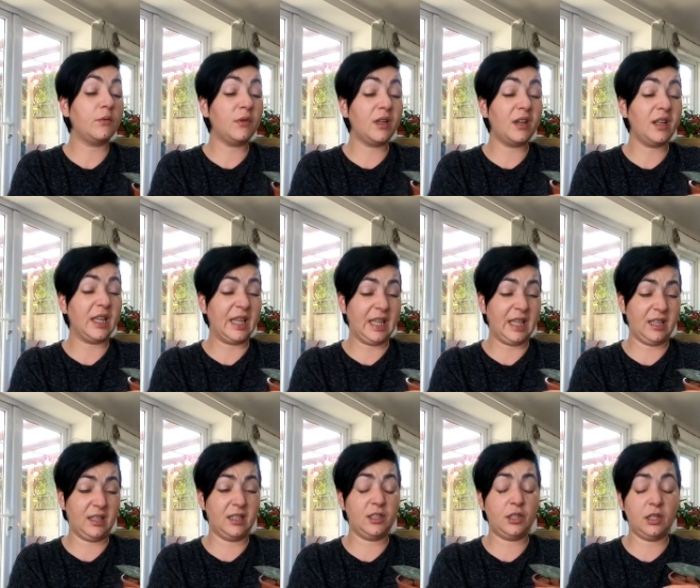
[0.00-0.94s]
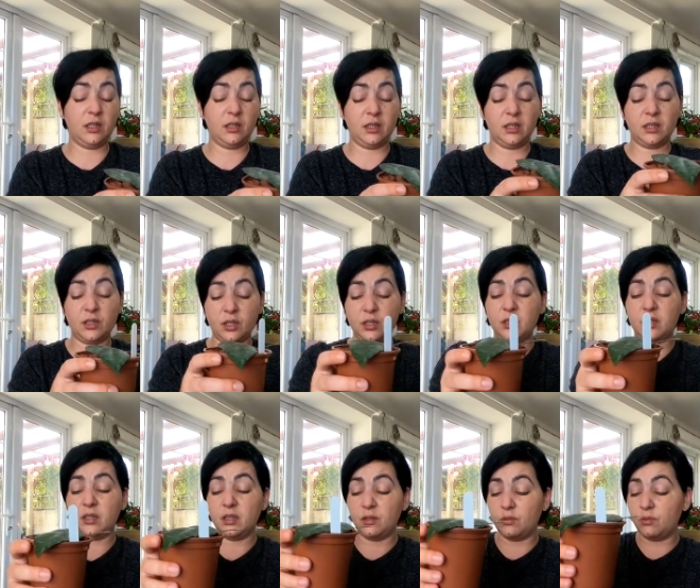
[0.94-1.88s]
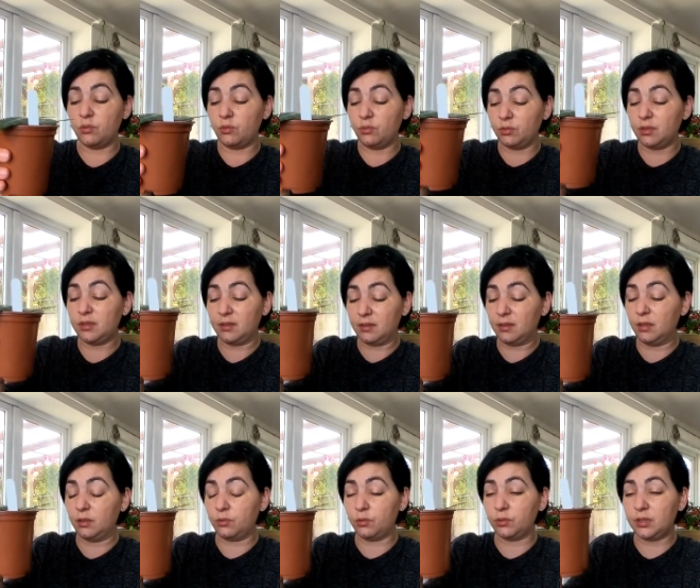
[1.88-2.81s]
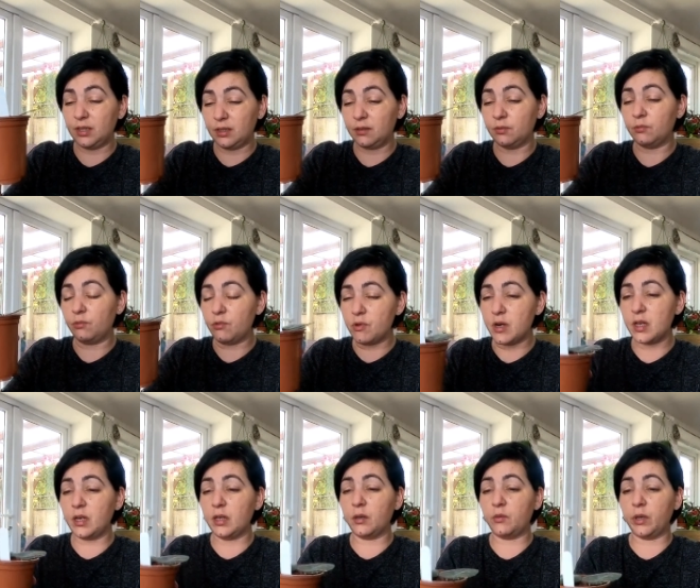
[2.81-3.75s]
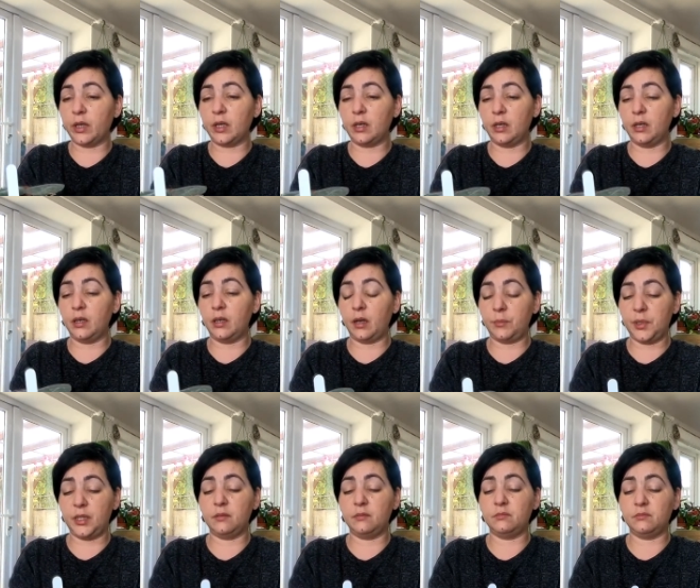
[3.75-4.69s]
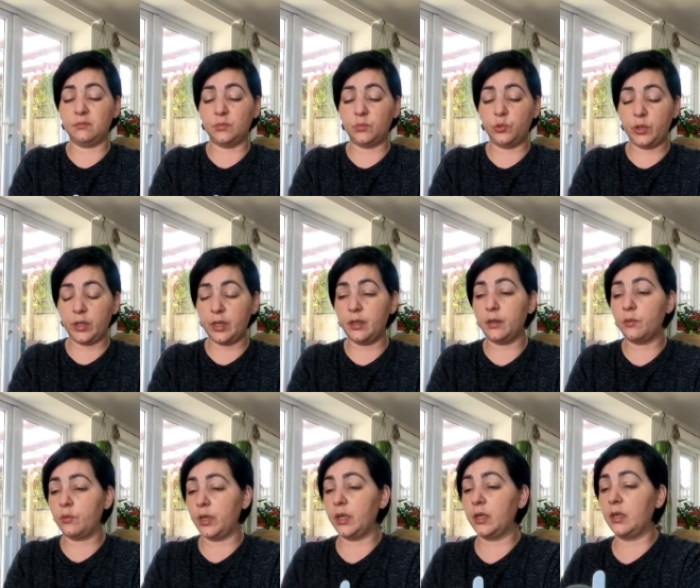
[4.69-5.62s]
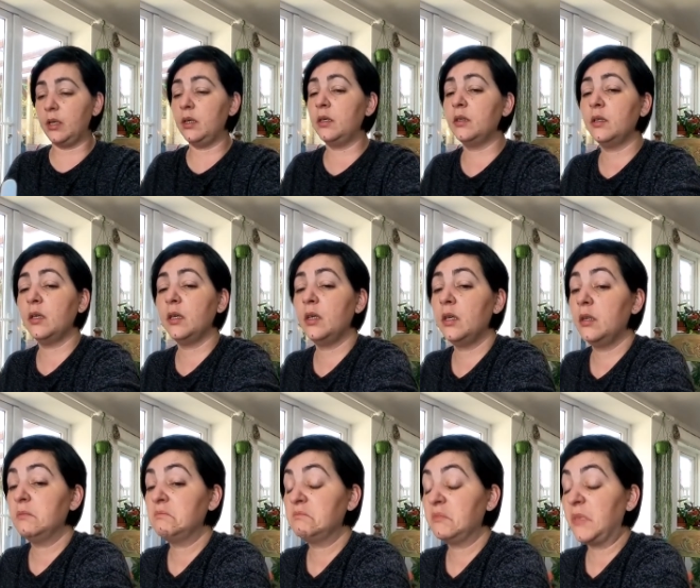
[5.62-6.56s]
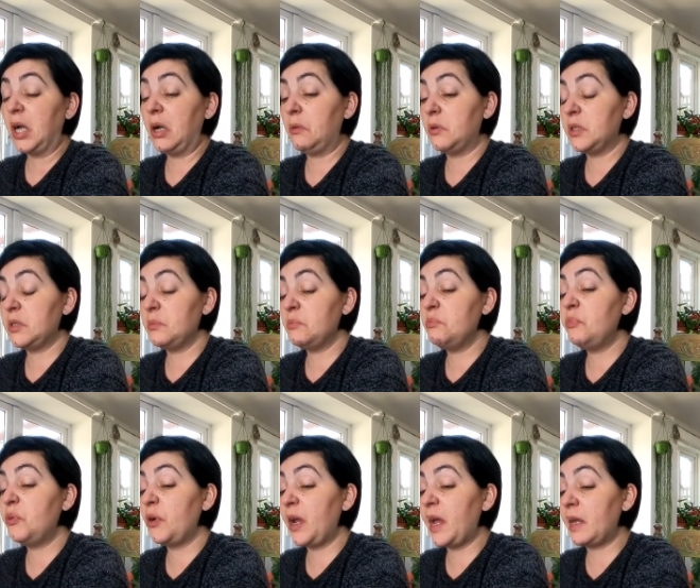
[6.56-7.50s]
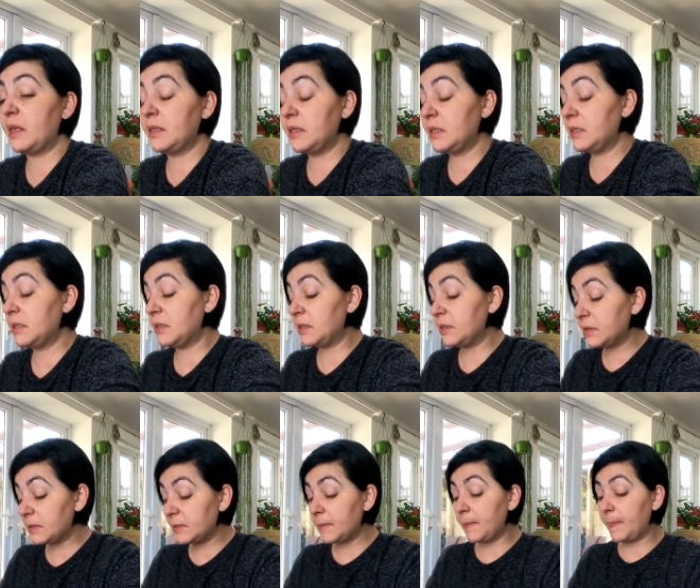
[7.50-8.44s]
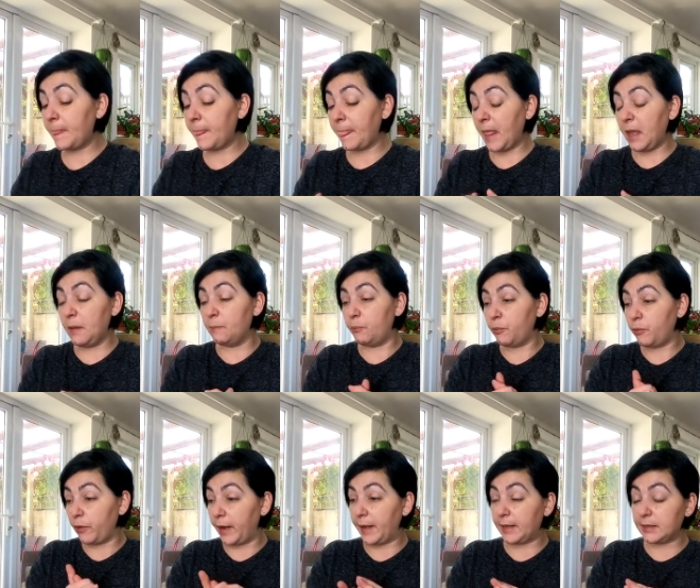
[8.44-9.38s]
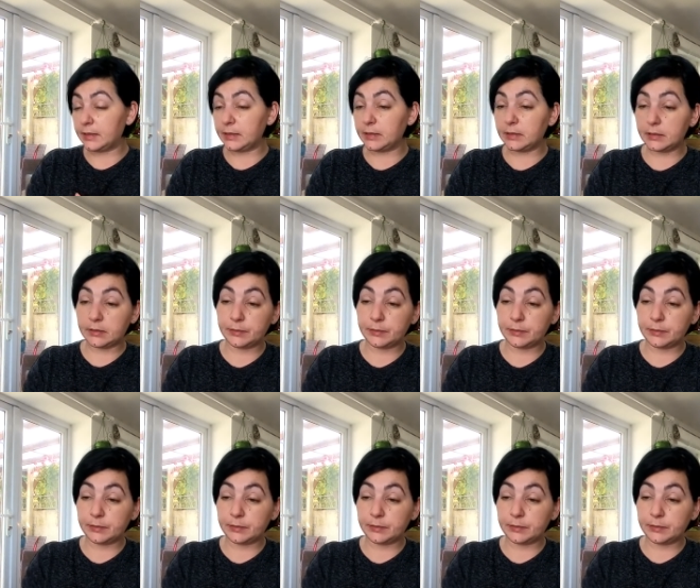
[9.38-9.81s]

really she she root, rooted really quickly i mean really quickly i was impressed impressed